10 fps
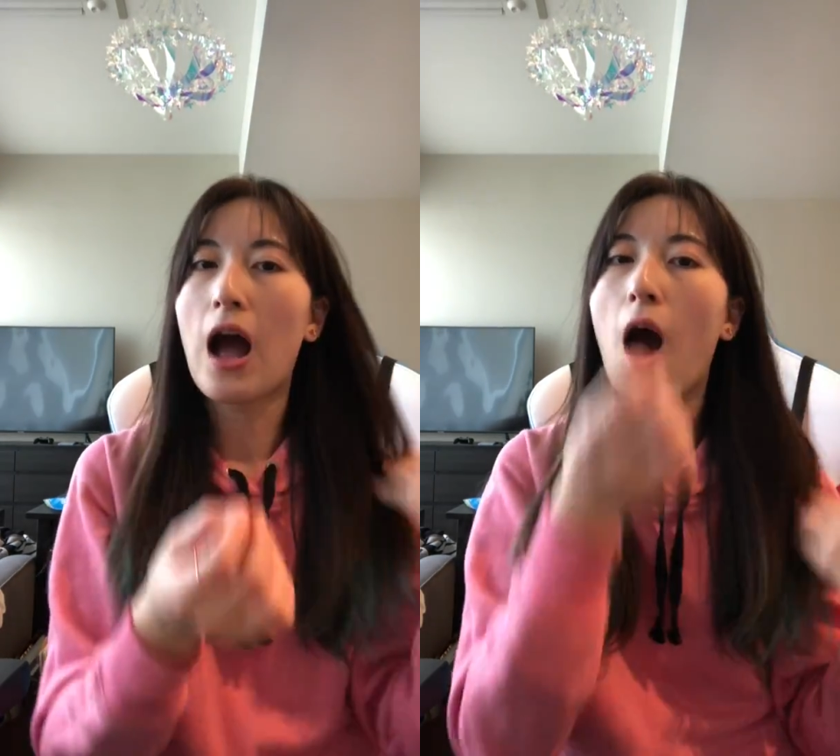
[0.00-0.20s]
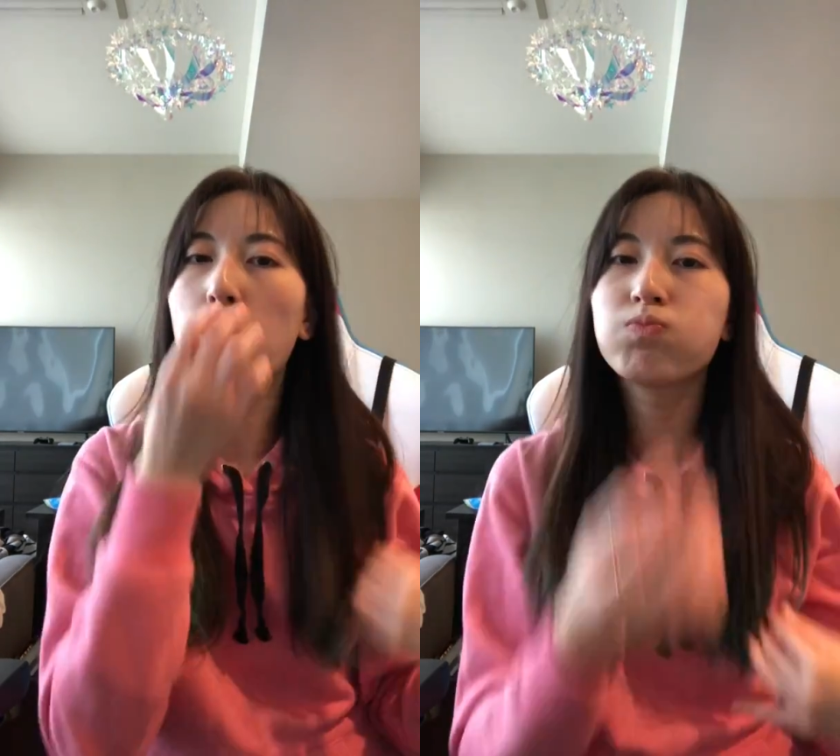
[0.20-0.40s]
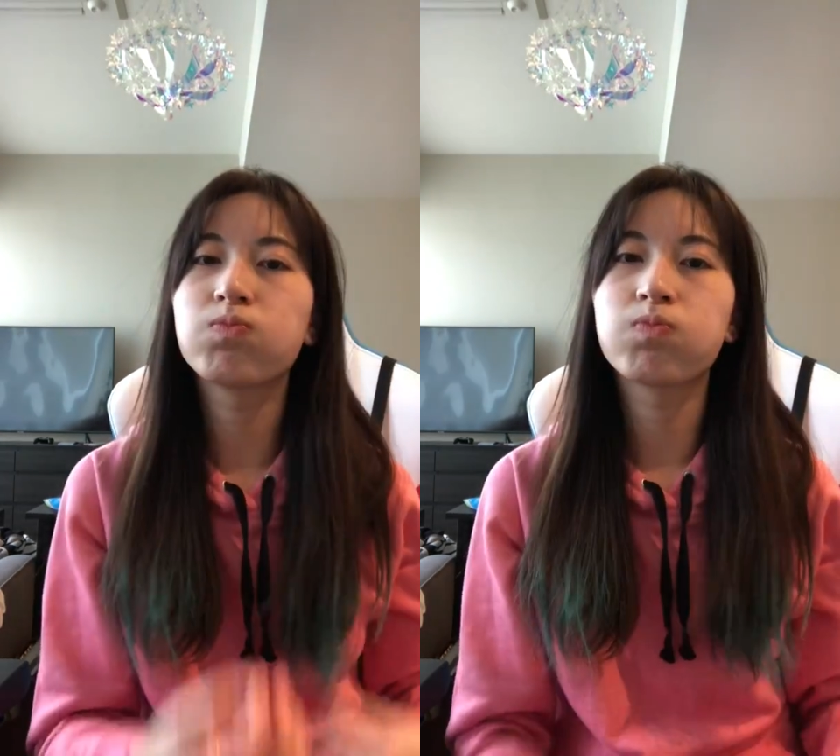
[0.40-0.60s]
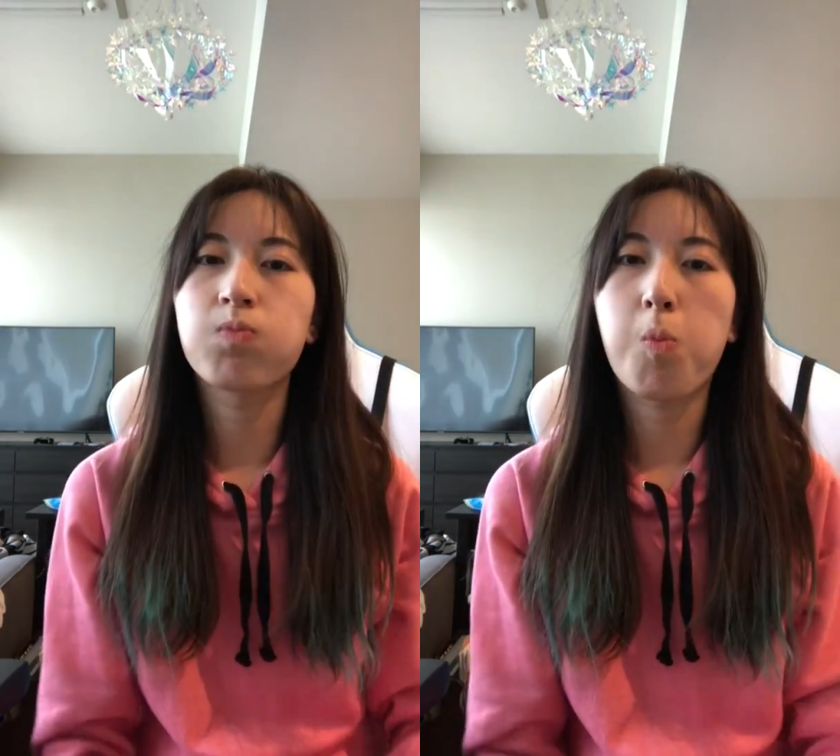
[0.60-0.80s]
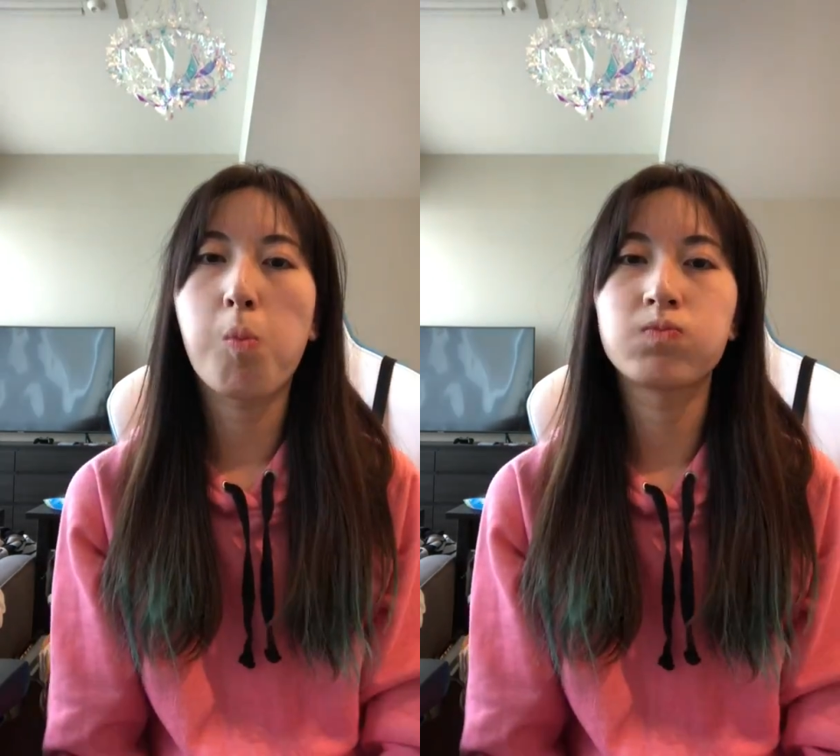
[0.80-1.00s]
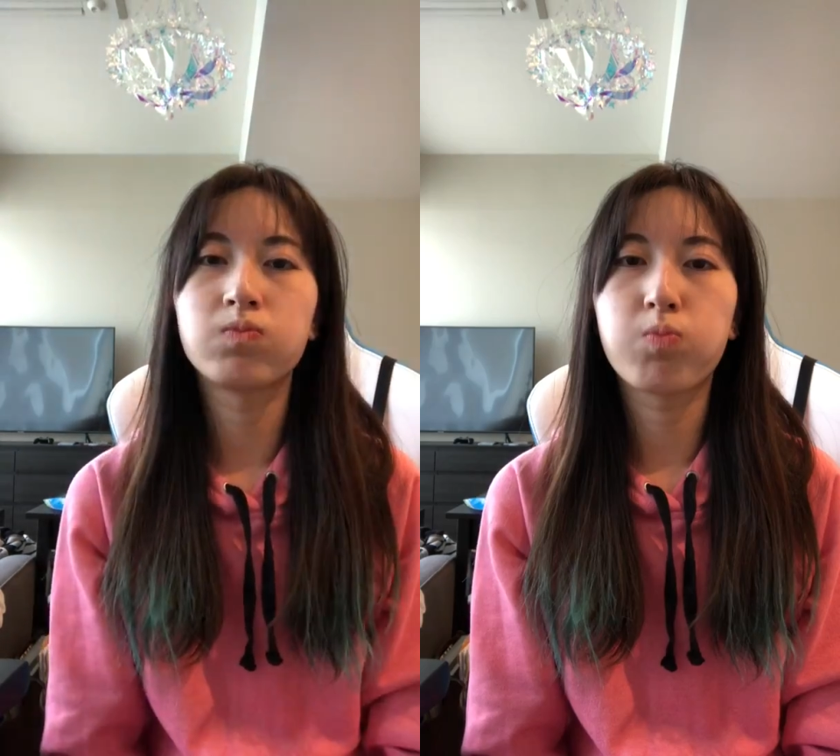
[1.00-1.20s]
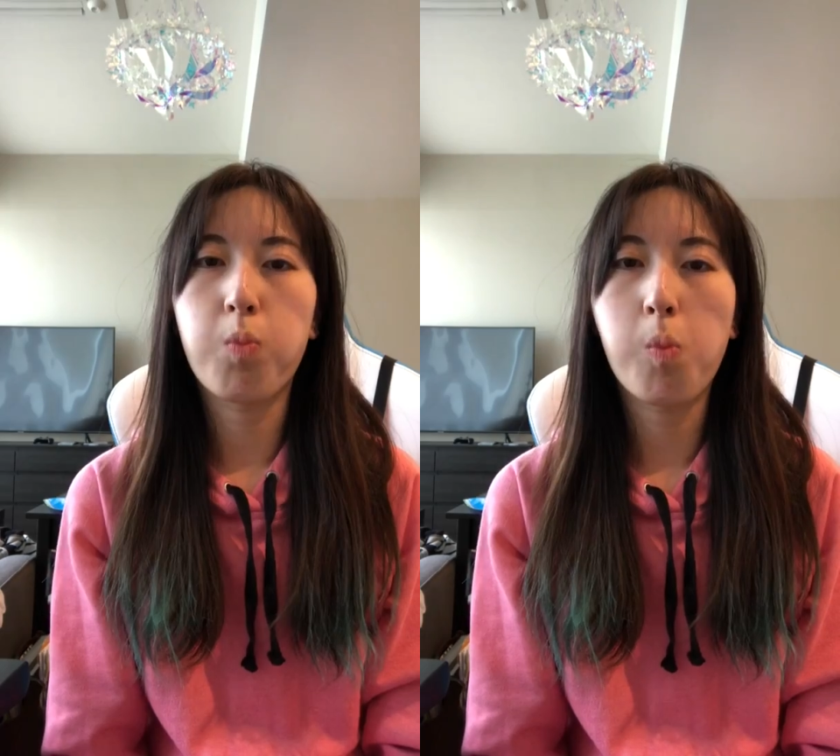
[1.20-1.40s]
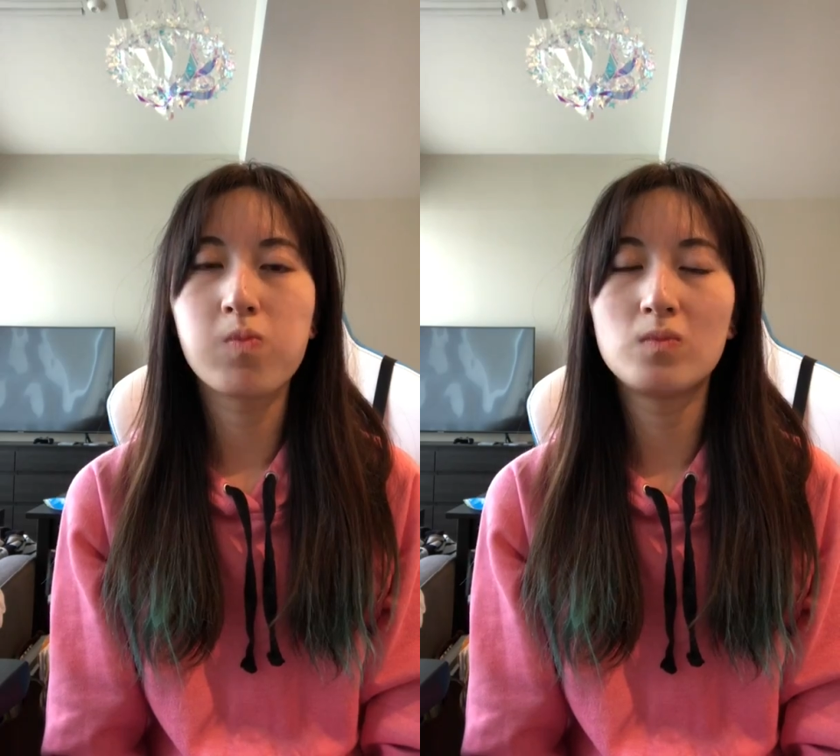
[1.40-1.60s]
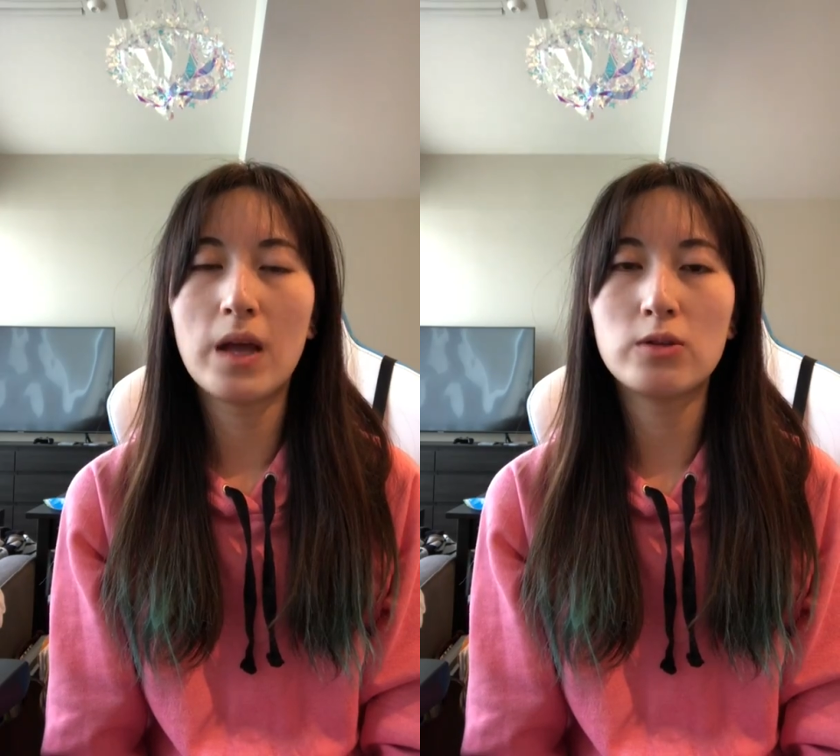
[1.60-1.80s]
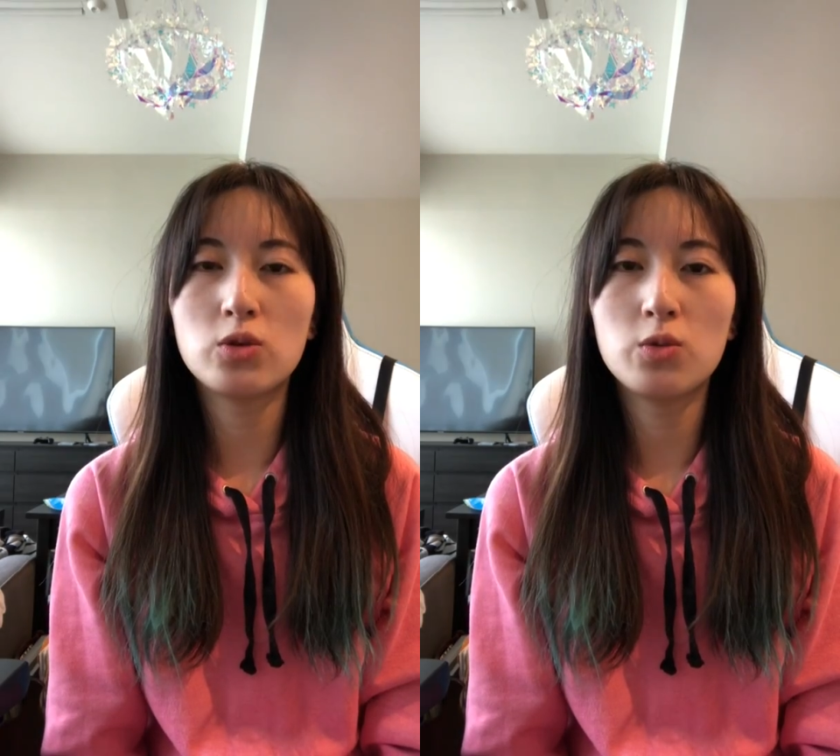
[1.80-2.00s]
mm,
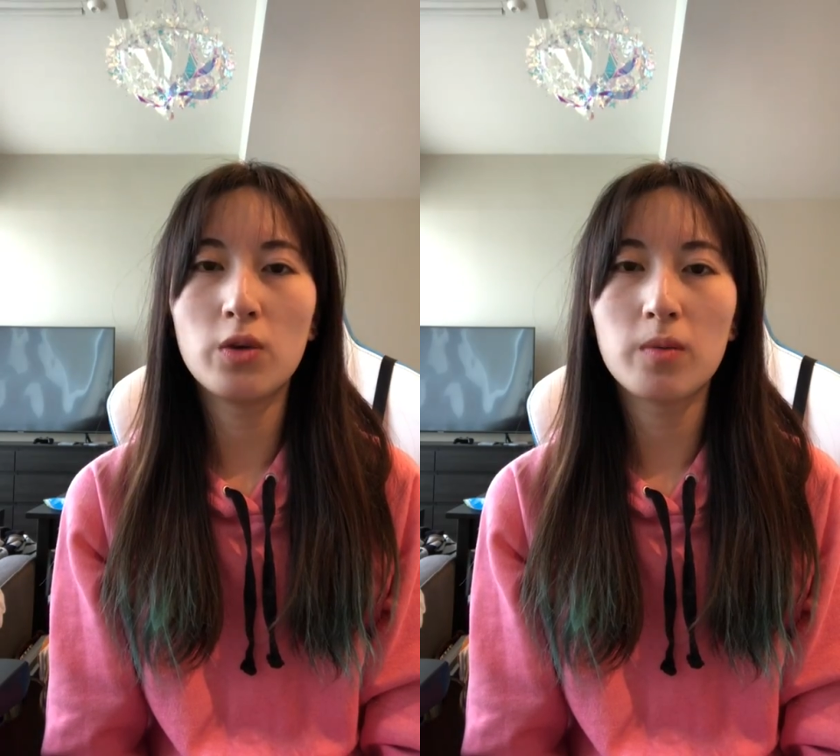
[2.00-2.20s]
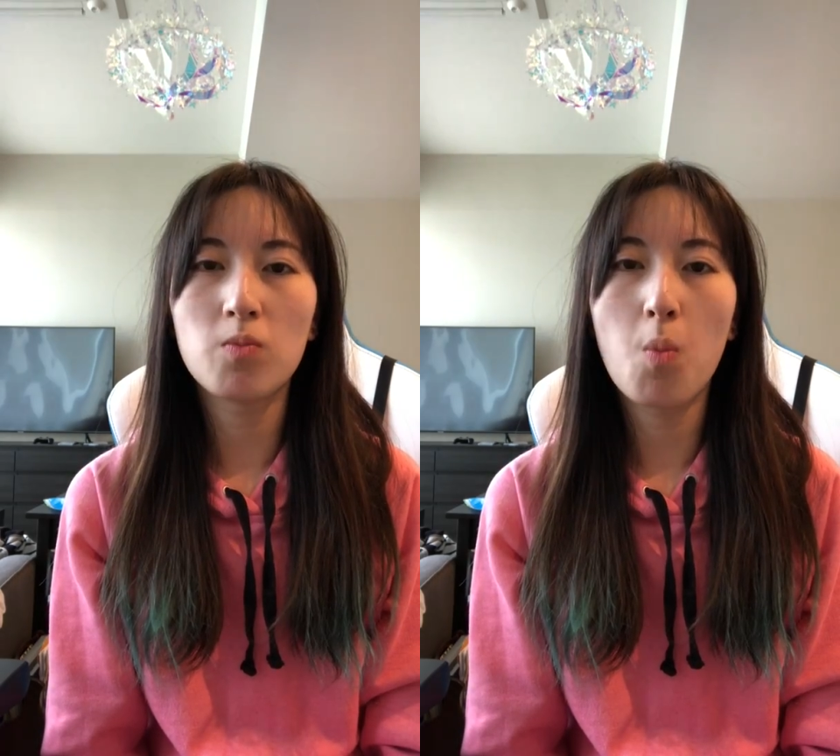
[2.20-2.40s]
and chew it